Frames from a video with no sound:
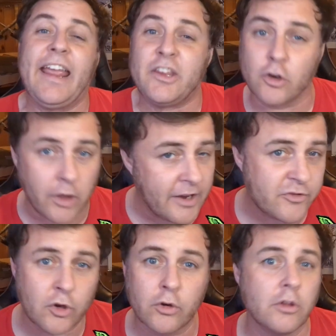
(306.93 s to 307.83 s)
Your
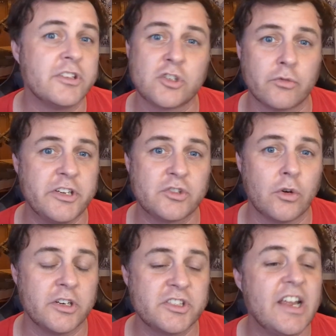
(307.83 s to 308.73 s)
life total is the
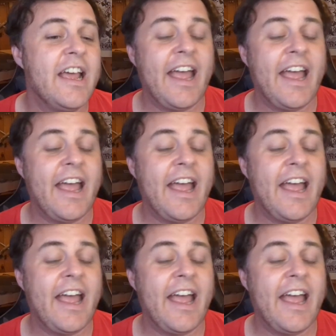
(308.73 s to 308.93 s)
resource,